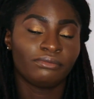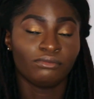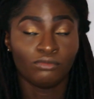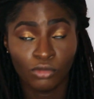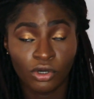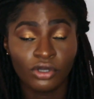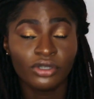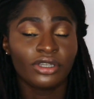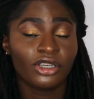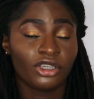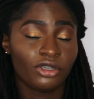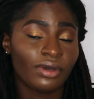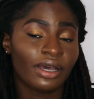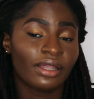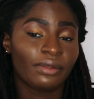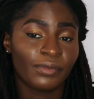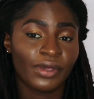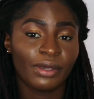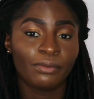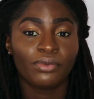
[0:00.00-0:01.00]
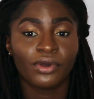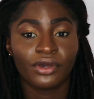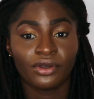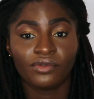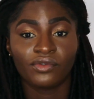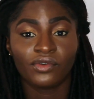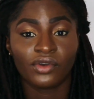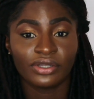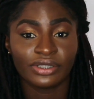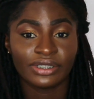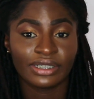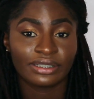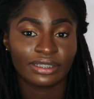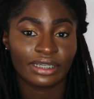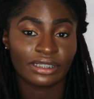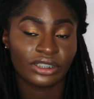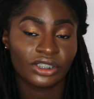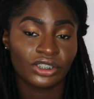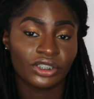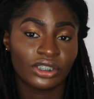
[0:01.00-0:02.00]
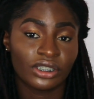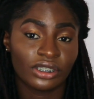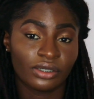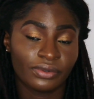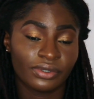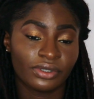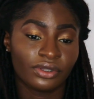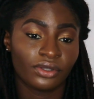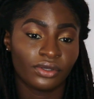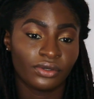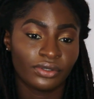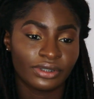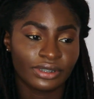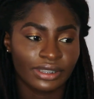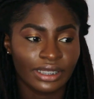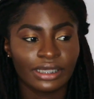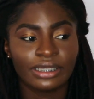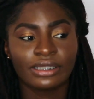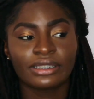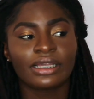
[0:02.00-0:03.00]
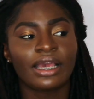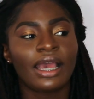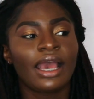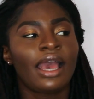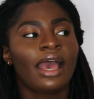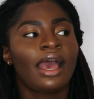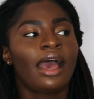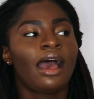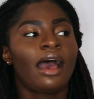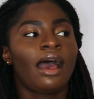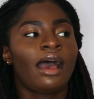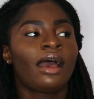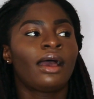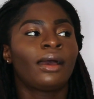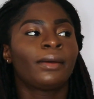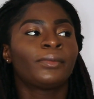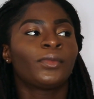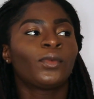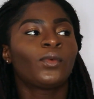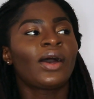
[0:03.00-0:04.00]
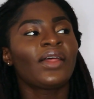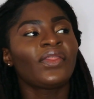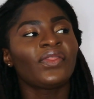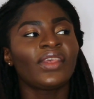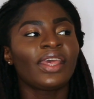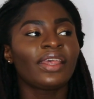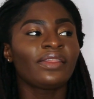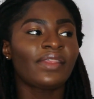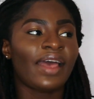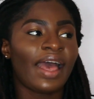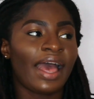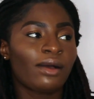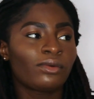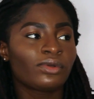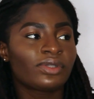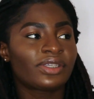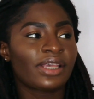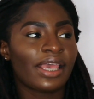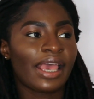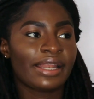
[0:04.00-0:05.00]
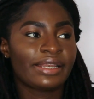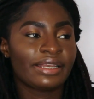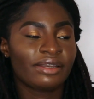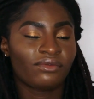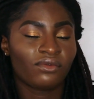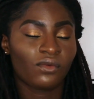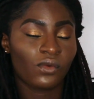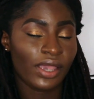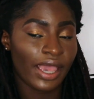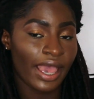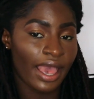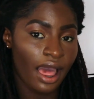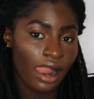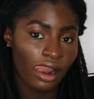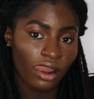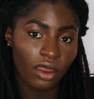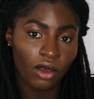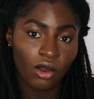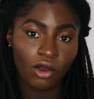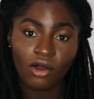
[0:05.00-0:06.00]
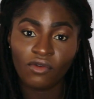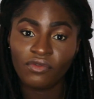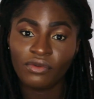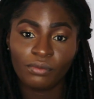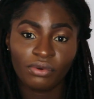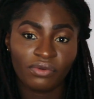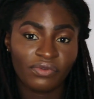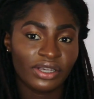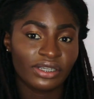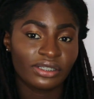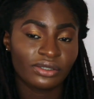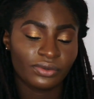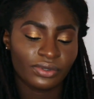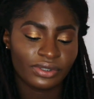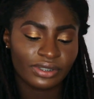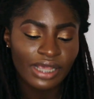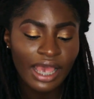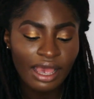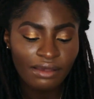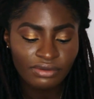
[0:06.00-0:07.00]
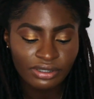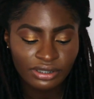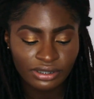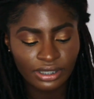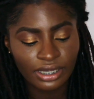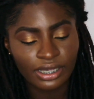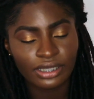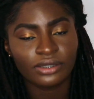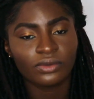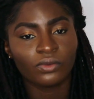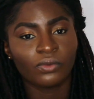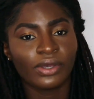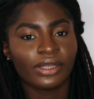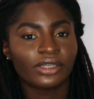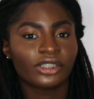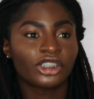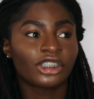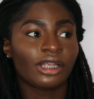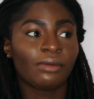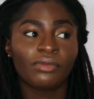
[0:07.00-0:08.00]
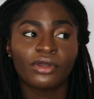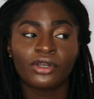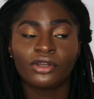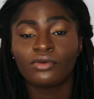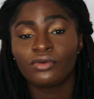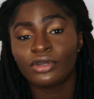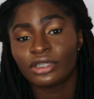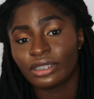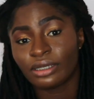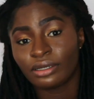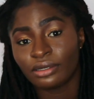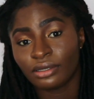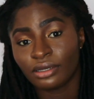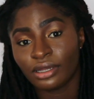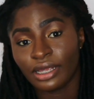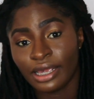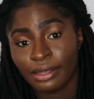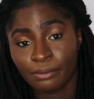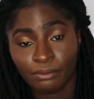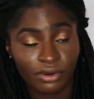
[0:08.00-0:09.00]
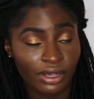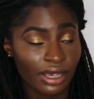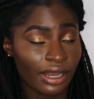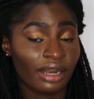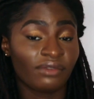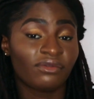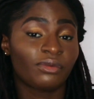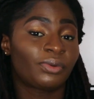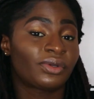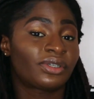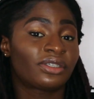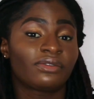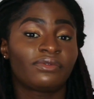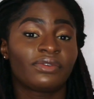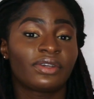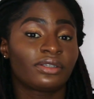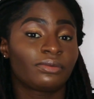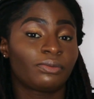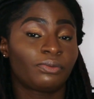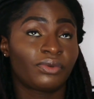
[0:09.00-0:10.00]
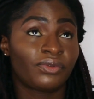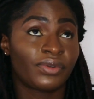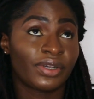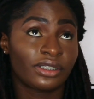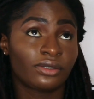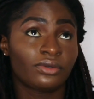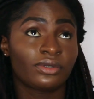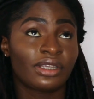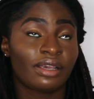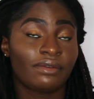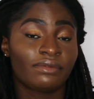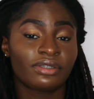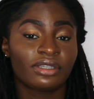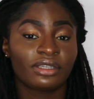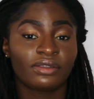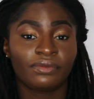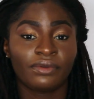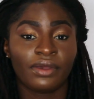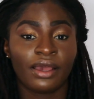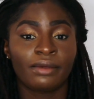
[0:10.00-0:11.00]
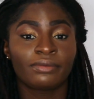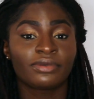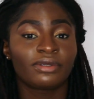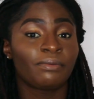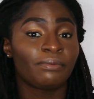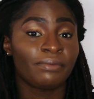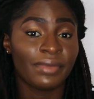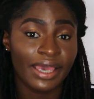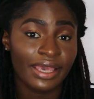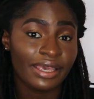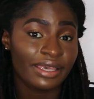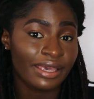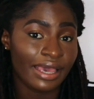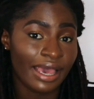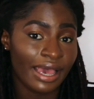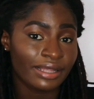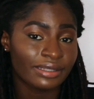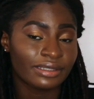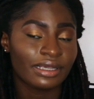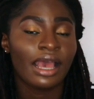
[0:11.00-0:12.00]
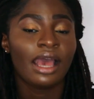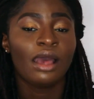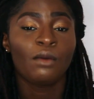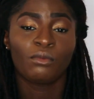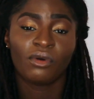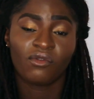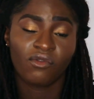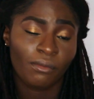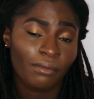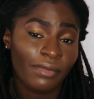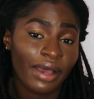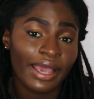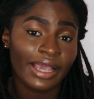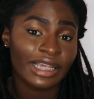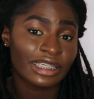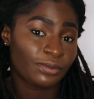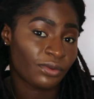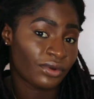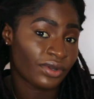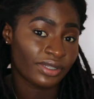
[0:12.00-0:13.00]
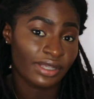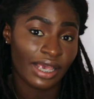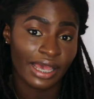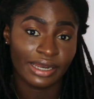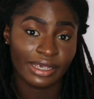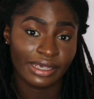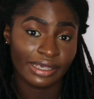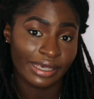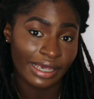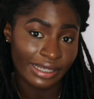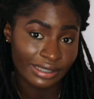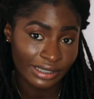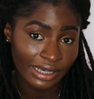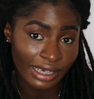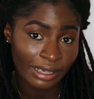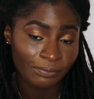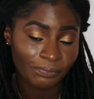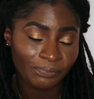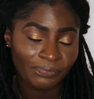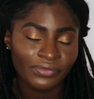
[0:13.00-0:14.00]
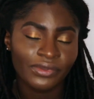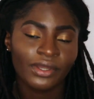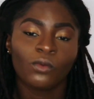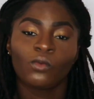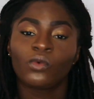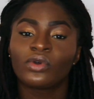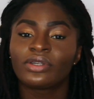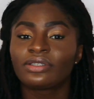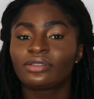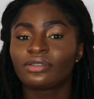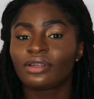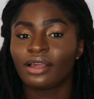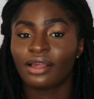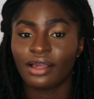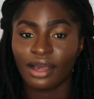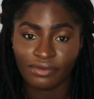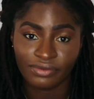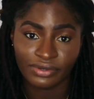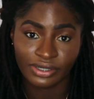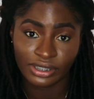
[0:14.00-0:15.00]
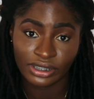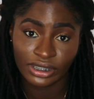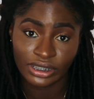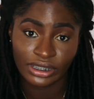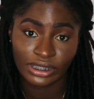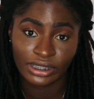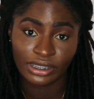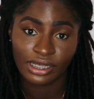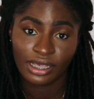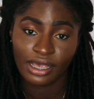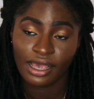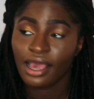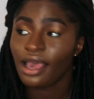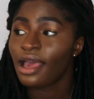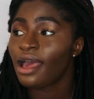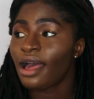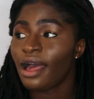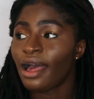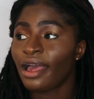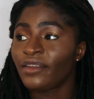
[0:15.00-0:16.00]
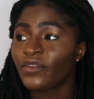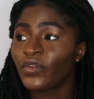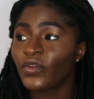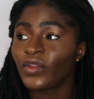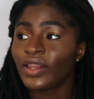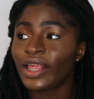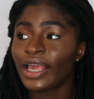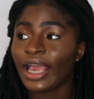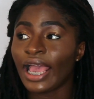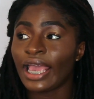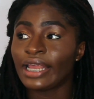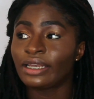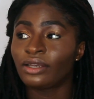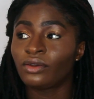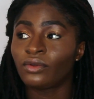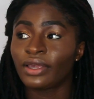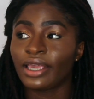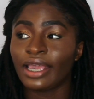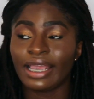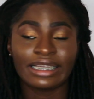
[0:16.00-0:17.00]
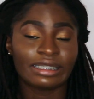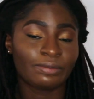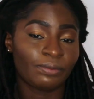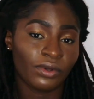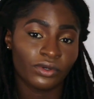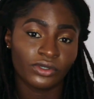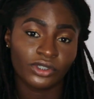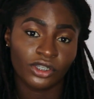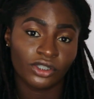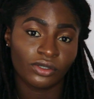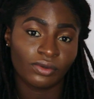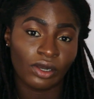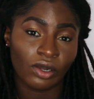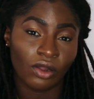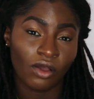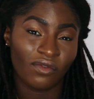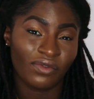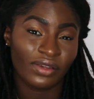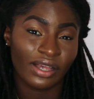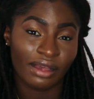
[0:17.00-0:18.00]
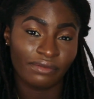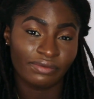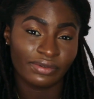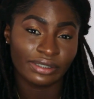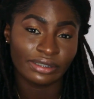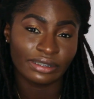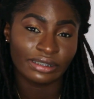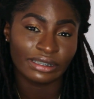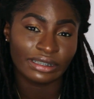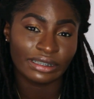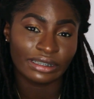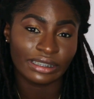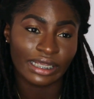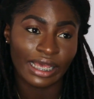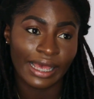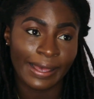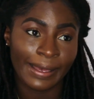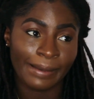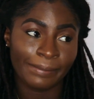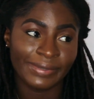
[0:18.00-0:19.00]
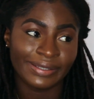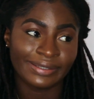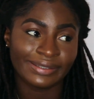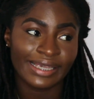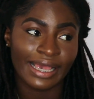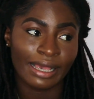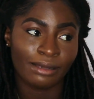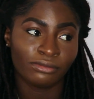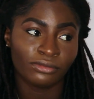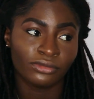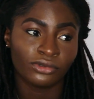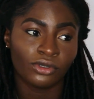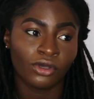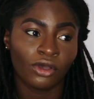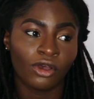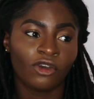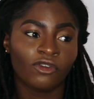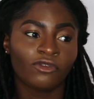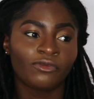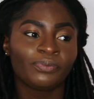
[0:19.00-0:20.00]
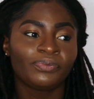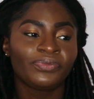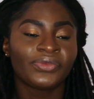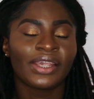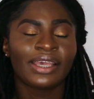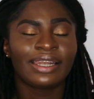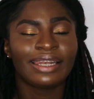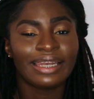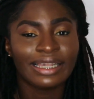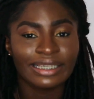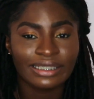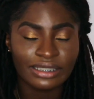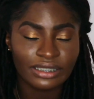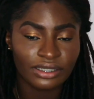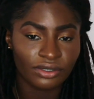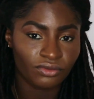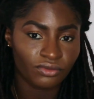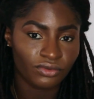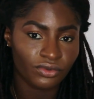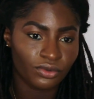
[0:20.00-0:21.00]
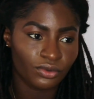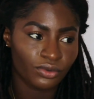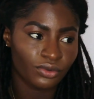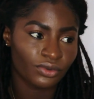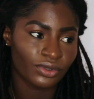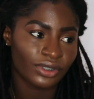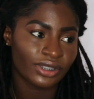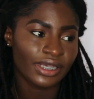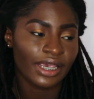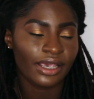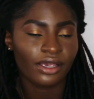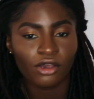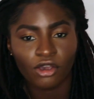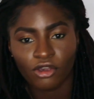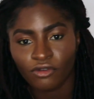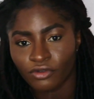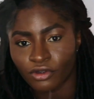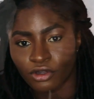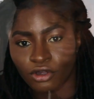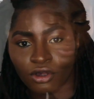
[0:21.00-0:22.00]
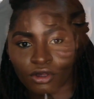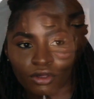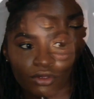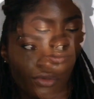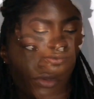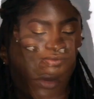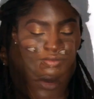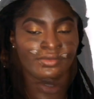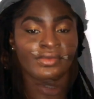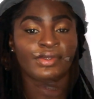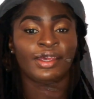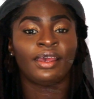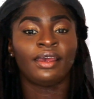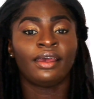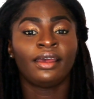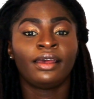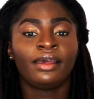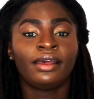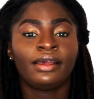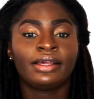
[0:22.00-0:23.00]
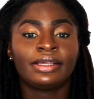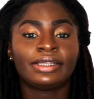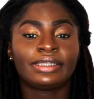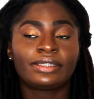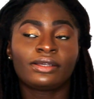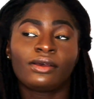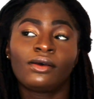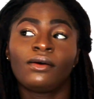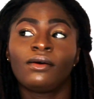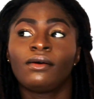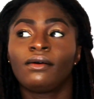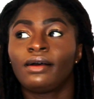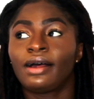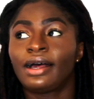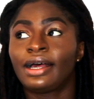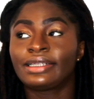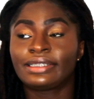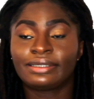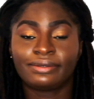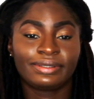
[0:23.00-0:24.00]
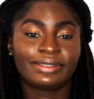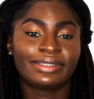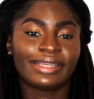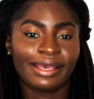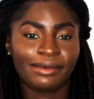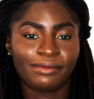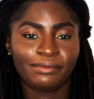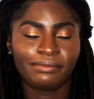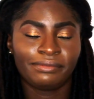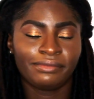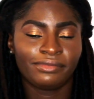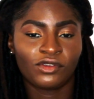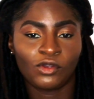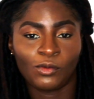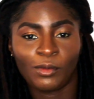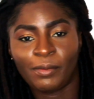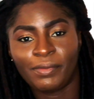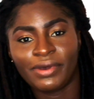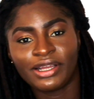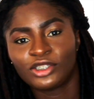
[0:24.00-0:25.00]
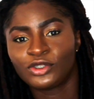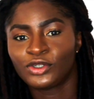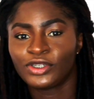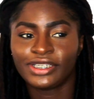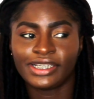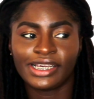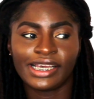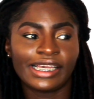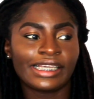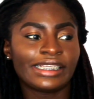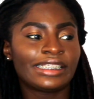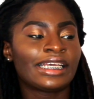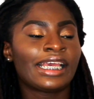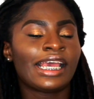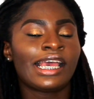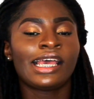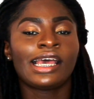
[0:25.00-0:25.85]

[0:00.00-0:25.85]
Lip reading: mostly you are the main point of contact actually to read those things. One thing that I would say I didn't get a lot of in professional services, which somebody who is in another professional services firms may get, but from my experience I didn't get it, was governance. I feel like I did not get exposure to a lot of governance in terms of listing rules, takeover codes. So, as I was saying before my battery died,